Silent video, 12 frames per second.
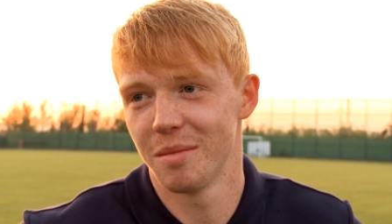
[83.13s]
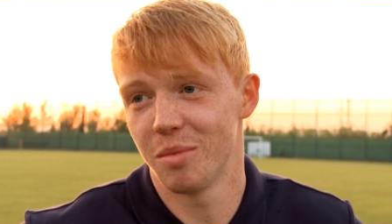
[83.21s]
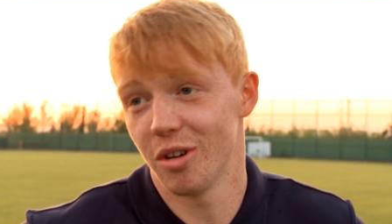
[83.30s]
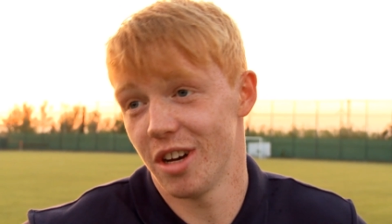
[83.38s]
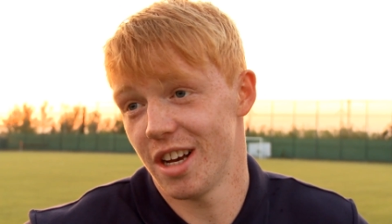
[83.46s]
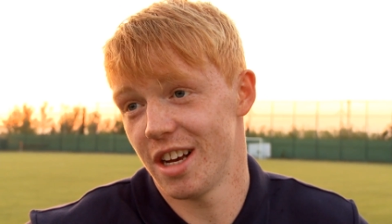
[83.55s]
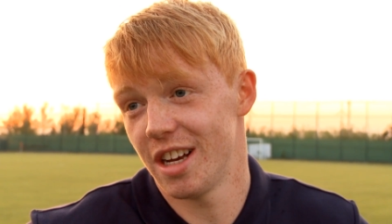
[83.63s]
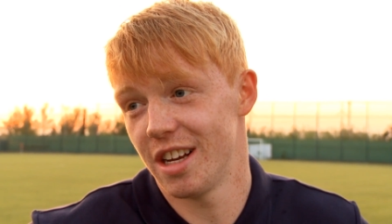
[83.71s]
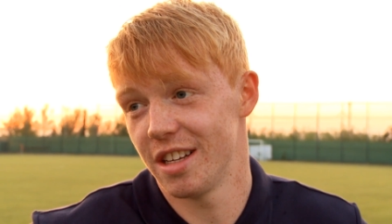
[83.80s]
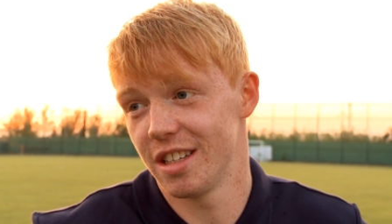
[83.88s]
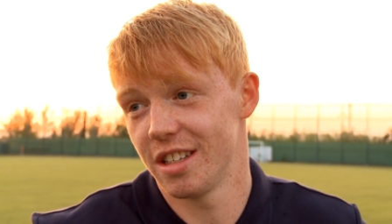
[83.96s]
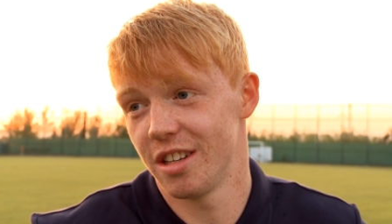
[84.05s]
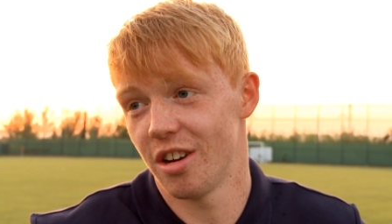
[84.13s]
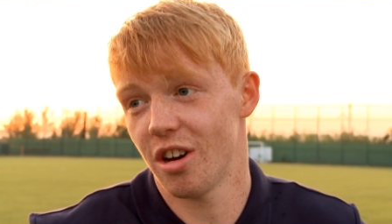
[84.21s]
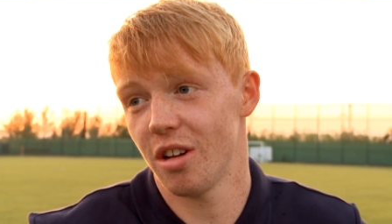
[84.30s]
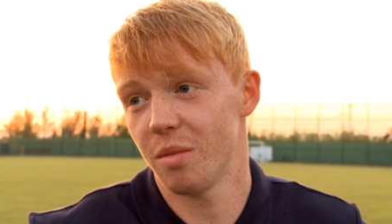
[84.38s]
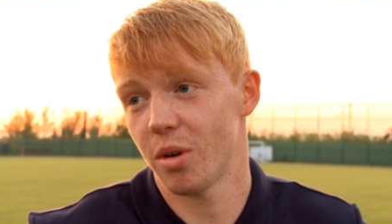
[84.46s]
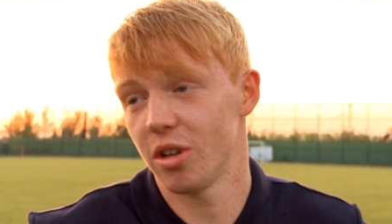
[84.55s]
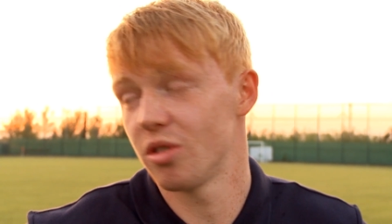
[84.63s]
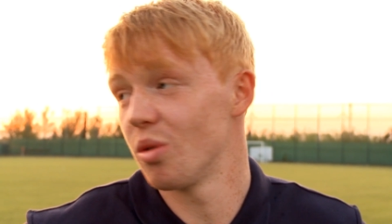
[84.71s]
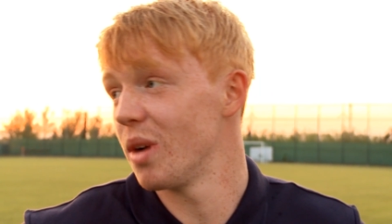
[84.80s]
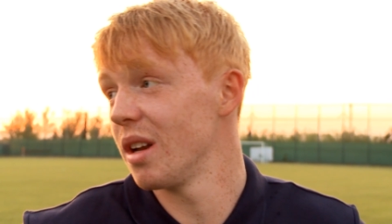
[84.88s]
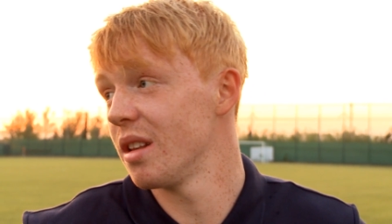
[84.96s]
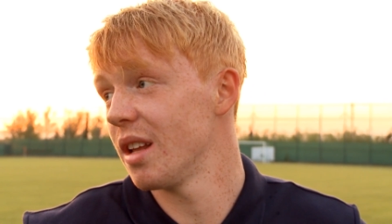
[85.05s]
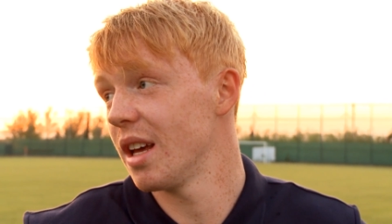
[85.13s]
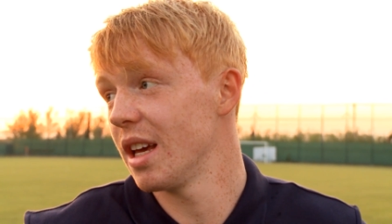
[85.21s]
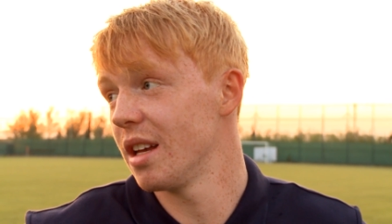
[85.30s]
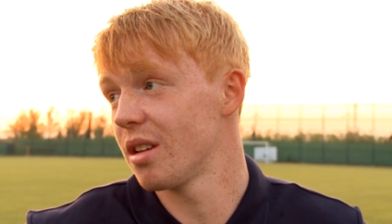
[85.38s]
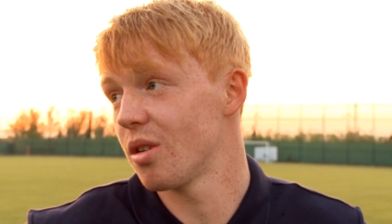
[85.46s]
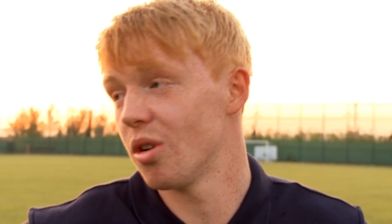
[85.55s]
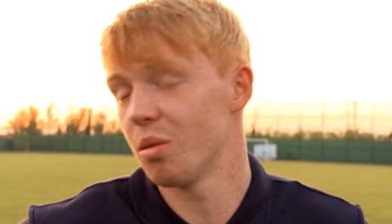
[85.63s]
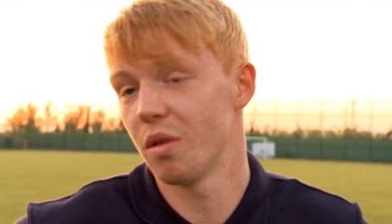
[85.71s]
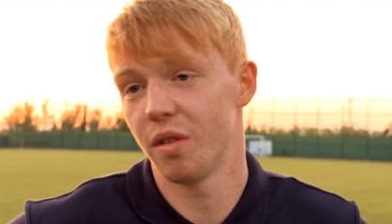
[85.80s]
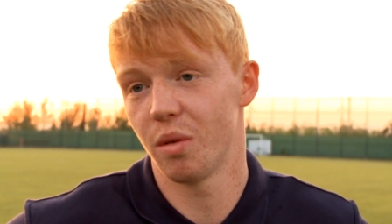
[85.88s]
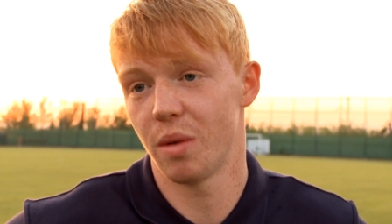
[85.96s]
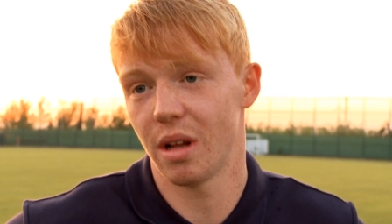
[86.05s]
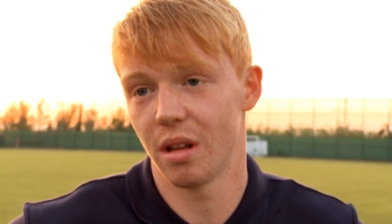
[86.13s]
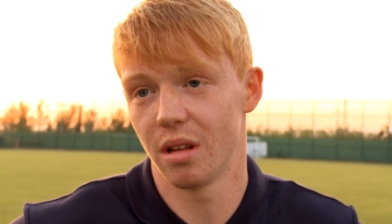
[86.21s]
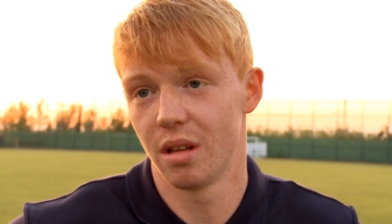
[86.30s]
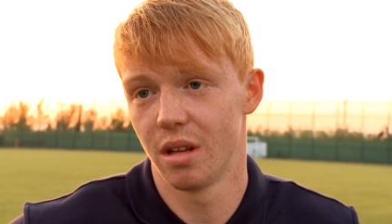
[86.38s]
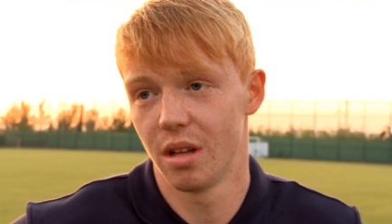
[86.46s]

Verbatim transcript: but no, the boys done well in the heat, cope with it well,